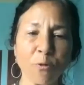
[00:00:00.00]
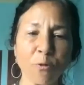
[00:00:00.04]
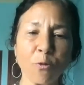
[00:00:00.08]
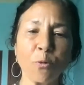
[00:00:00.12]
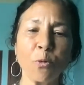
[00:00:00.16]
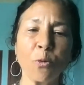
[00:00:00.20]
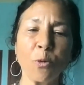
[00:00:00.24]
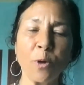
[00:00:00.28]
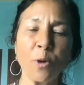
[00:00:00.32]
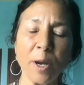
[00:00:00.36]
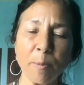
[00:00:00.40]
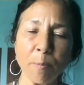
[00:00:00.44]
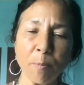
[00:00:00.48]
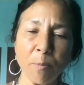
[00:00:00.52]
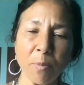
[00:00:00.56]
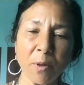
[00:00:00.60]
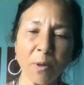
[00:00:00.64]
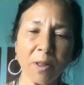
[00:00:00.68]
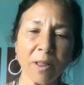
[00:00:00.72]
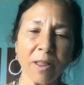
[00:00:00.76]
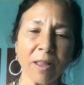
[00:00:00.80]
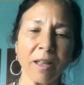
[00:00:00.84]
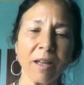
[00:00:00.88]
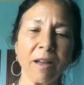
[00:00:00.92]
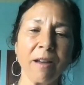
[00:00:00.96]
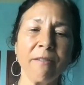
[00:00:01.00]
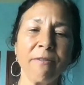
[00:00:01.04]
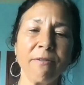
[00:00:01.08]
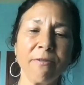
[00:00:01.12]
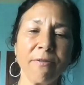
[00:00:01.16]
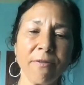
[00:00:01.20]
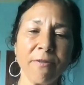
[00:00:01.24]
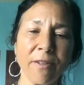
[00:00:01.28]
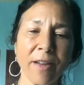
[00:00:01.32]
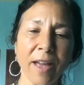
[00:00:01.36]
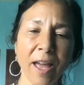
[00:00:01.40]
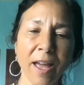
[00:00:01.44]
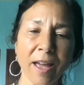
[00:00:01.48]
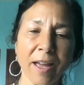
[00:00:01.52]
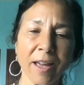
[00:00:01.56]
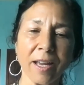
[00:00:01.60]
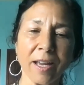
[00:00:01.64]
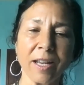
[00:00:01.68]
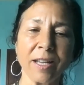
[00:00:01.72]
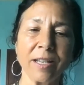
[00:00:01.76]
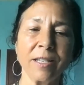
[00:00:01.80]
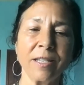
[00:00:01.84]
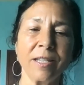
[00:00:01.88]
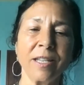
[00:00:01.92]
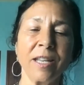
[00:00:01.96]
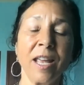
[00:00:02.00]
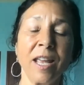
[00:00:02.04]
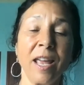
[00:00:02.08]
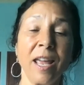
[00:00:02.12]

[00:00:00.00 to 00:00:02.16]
of ripple effect,